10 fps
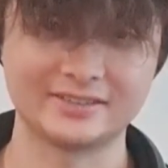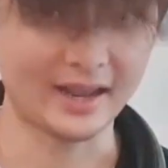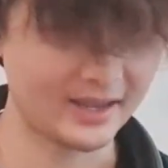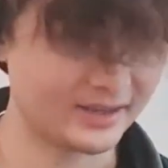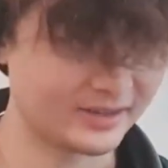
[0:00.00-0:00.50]

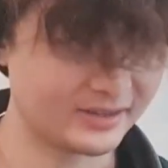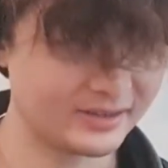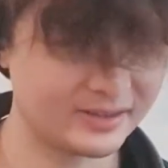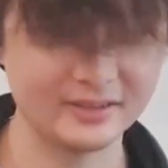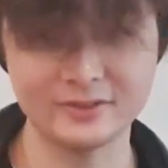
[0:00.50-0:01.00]

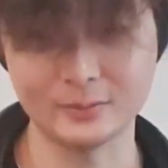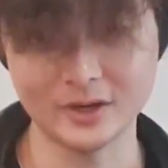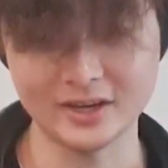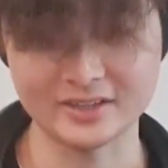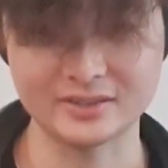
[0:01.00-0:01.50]
And if it
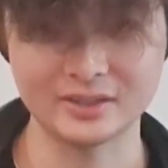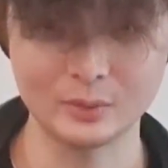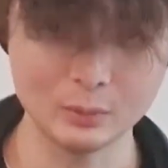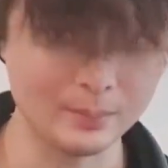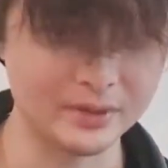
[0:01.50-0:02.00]
works,
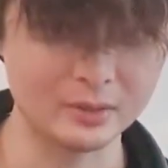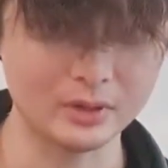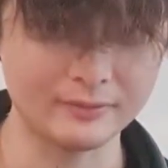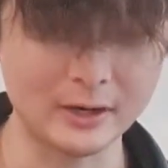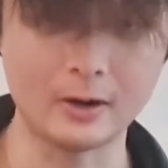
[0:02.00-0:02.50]
we won't be
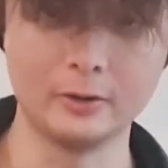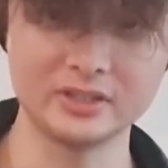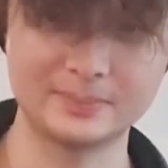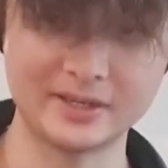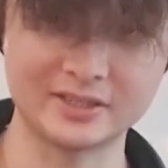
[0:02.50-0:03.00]
aware of our own
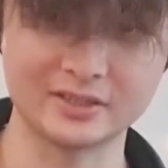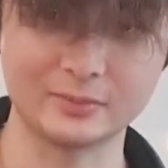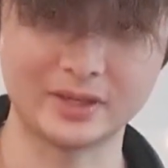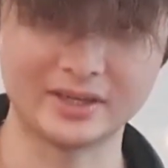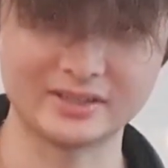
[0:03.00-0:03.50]
spatial
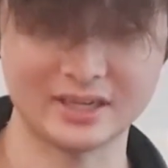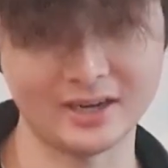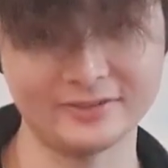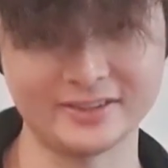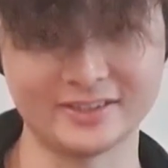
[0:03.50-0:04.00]
awareness
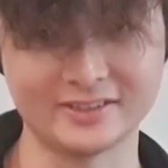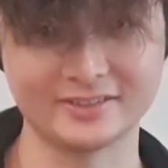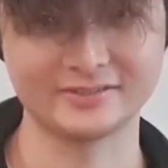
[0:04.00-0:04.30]
after.